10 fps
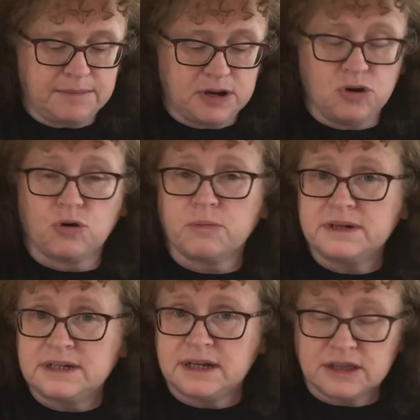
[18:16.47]

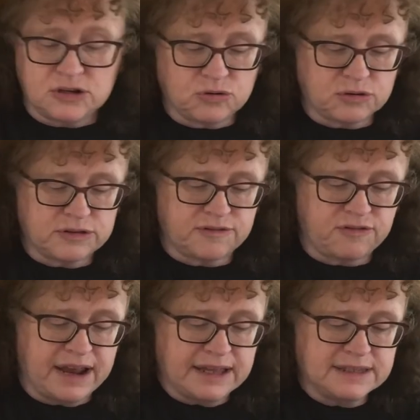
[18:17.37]
Normandy in the north of
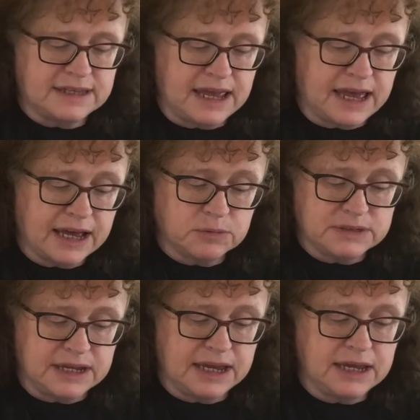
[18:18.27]
France,
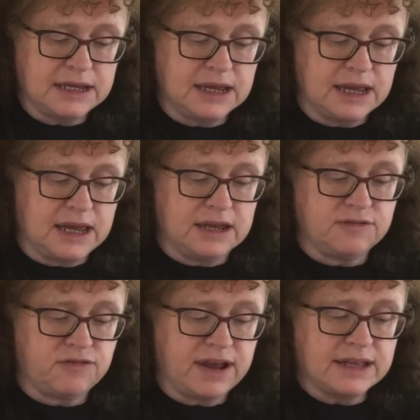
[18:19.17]
Aquitaine in
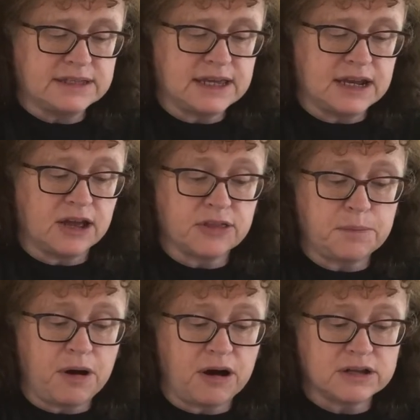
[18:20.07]
France, and other
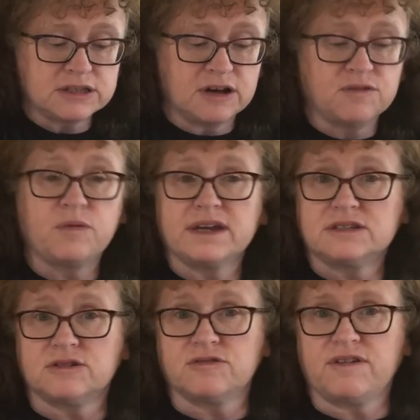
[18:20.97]
parts of
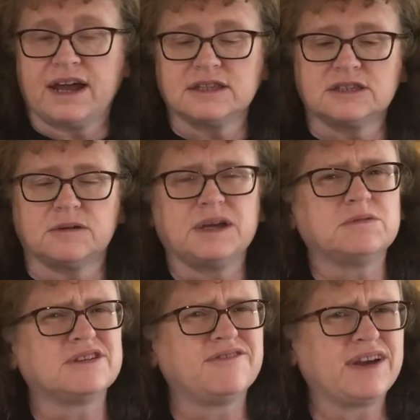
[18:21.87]
western France. So he
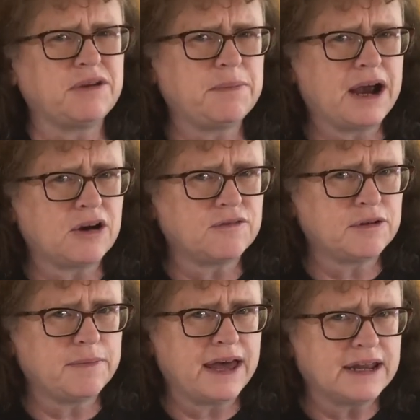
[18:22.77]
was a very powerful
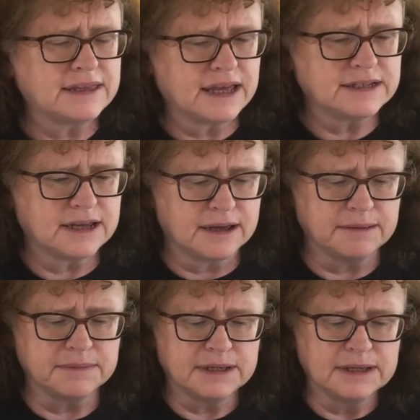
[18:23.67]
man at that
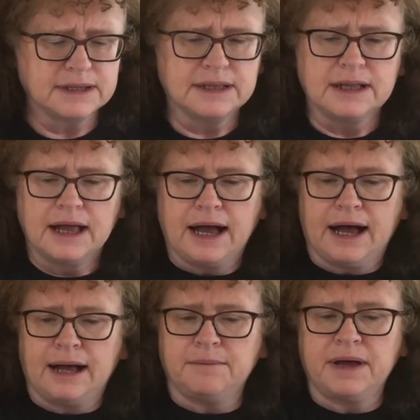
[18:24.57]
time.
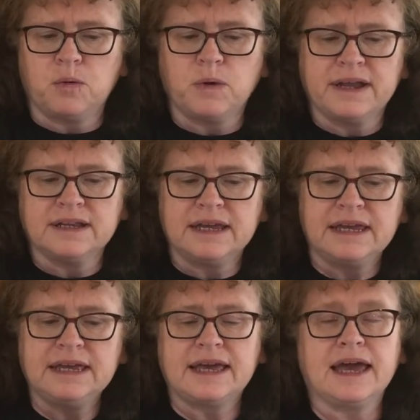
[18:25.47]
And when
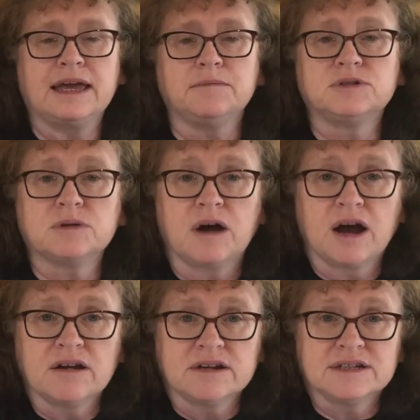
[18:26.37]
he came to
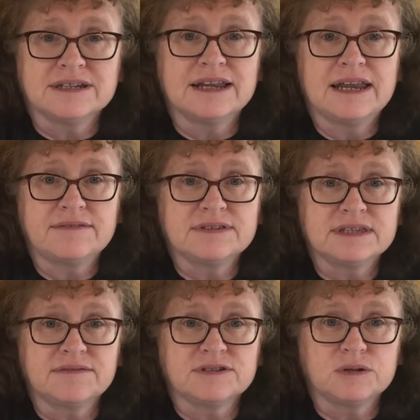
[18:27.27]
Ireland in
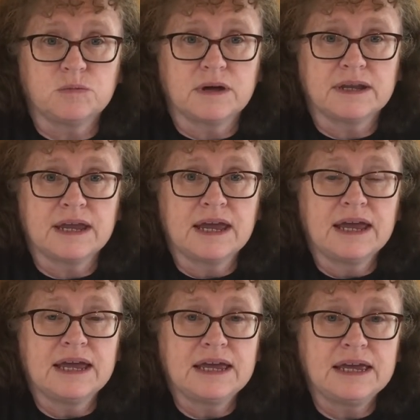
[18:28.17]
1171,
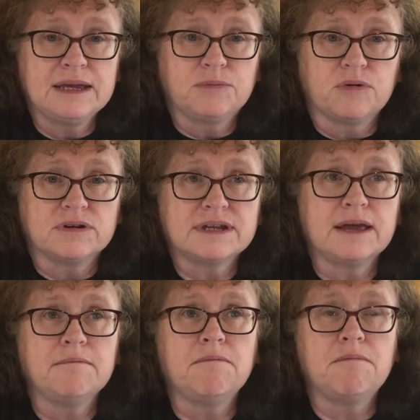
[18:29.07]
he brought a
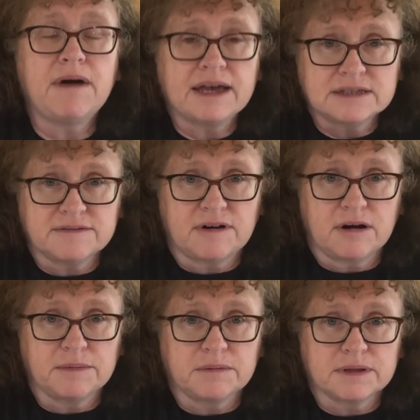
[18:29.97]
massive
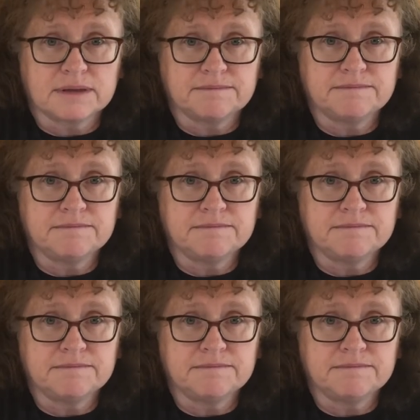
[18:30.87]
army with him,